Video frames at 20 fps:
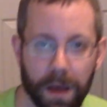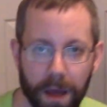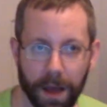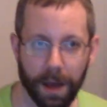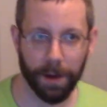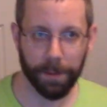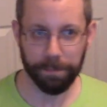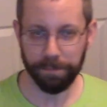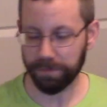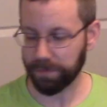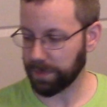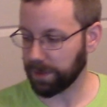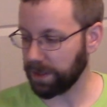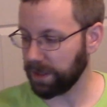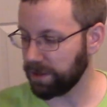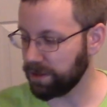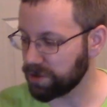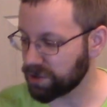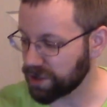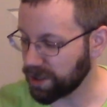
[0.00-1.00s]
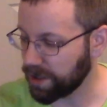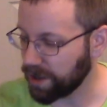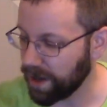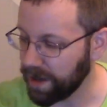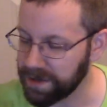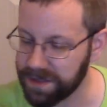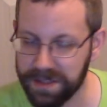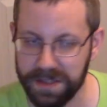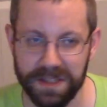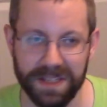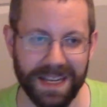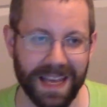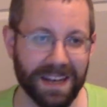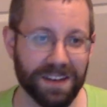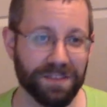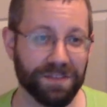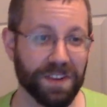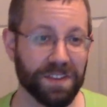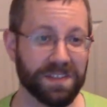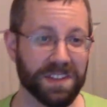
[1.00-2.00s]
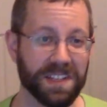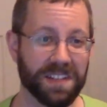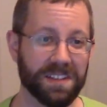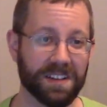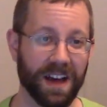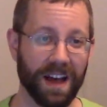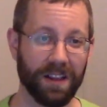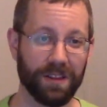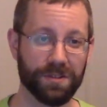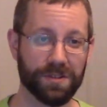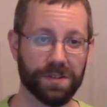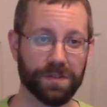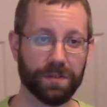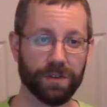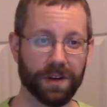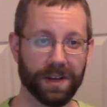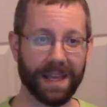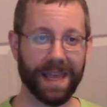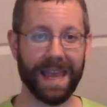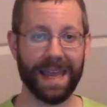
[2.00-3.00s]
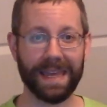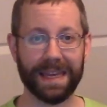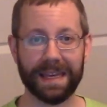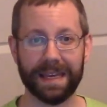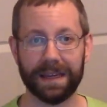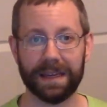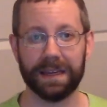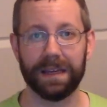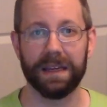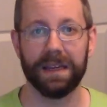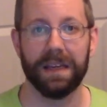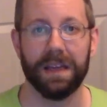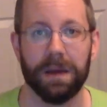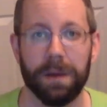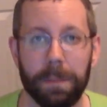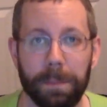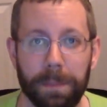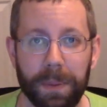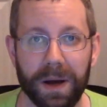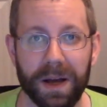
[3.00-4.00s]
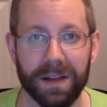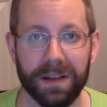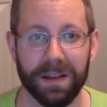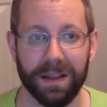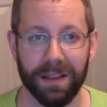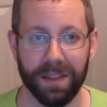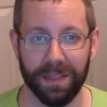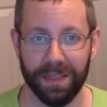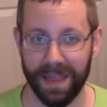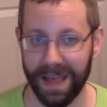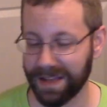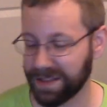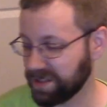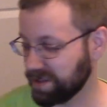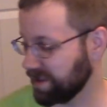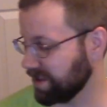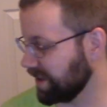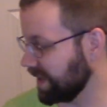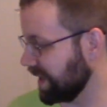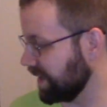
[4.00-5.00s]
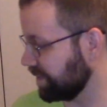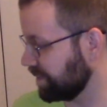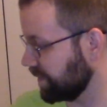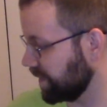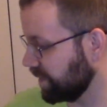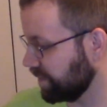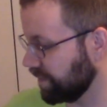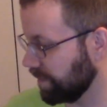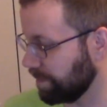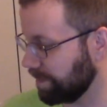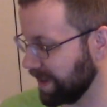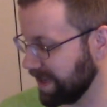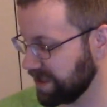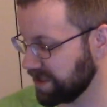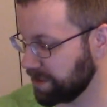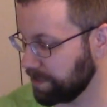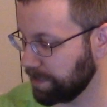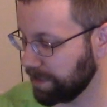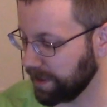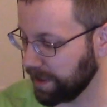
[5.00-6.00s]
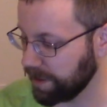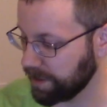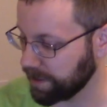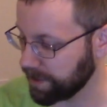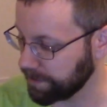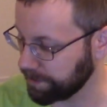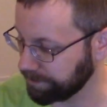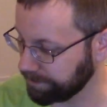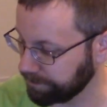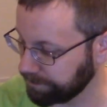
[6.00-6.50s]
It usually costs $10 to $15 for a cake, but that's the life of a bass player.